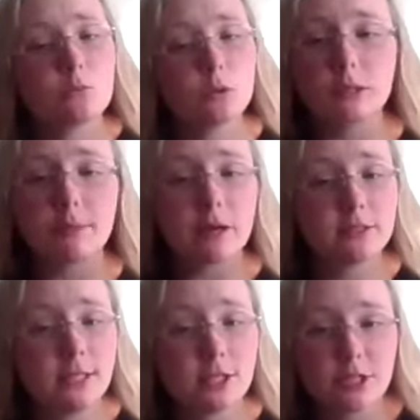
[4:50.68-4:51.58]
What
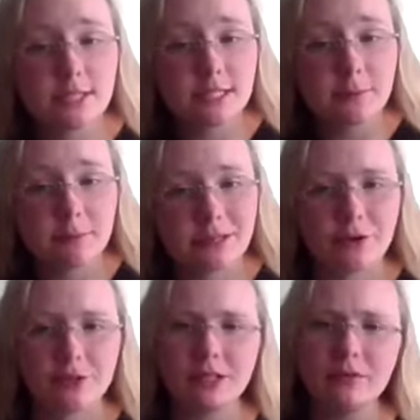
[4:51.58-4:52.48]
about teaching a sibling
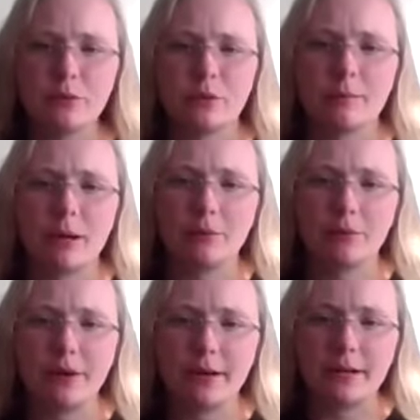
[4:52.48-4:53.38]
or a loved one about
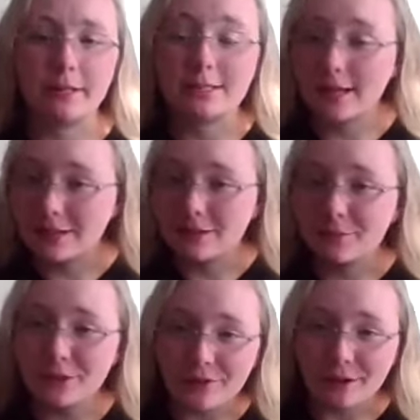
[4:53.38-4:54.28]
prayer and telling
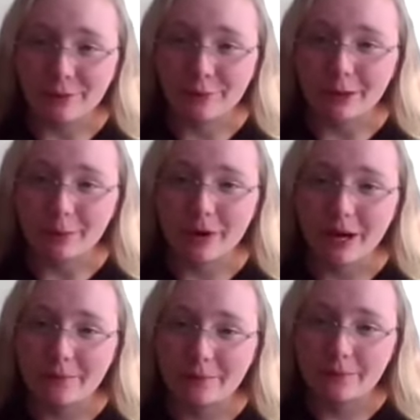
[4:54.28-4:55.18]
them your favorite way to
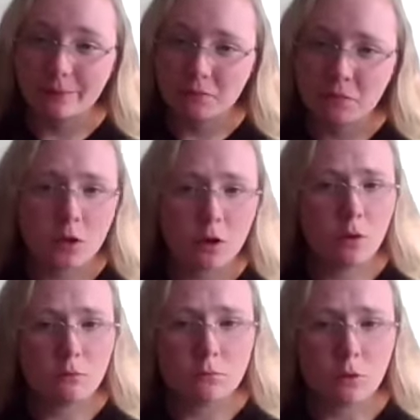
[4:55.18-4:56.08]
pray?
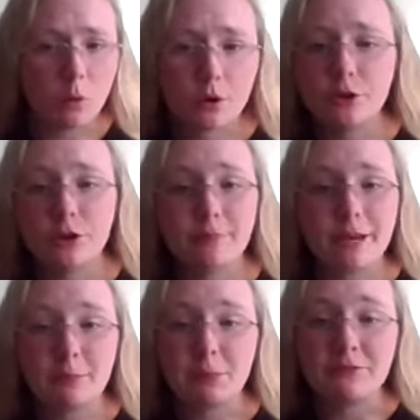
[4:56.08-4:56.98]
Or you could
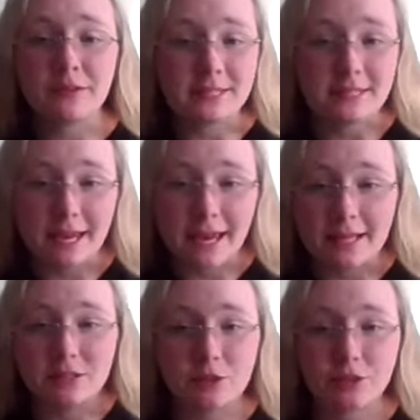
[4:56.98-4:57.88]
make up a fun
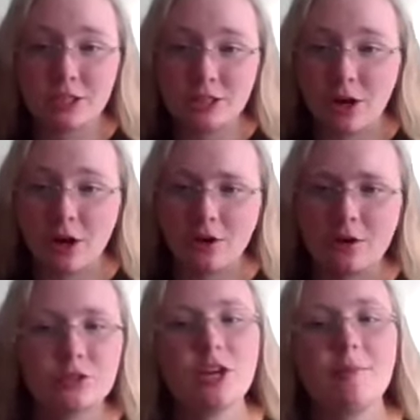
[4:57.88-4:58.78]
dance or a song,
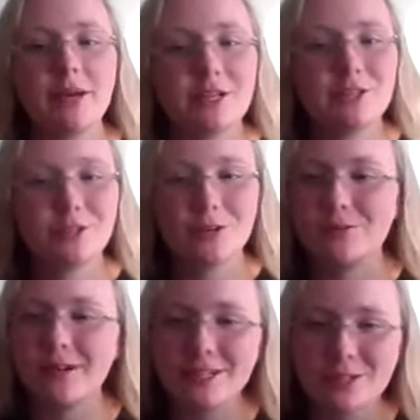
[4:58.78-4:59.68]
or draw a picture
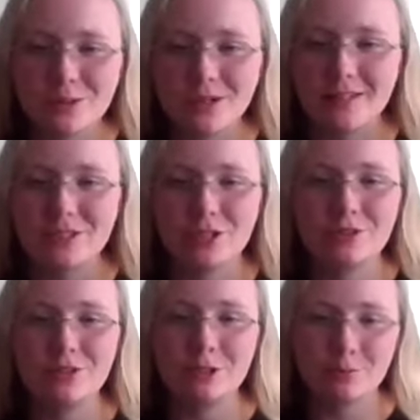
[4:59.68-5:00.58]
or write a story that
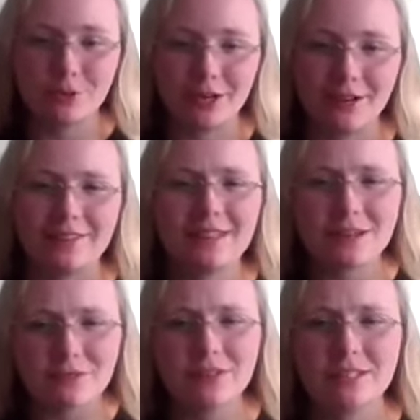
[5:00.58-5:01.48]
shows your prayer and
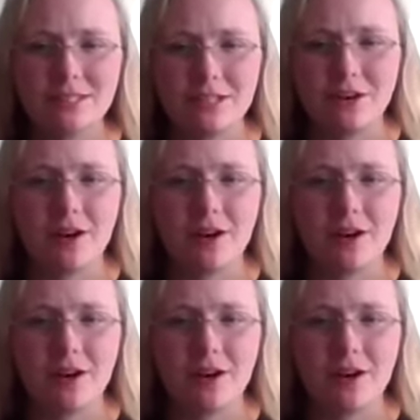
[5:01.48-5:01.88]
thankfulness to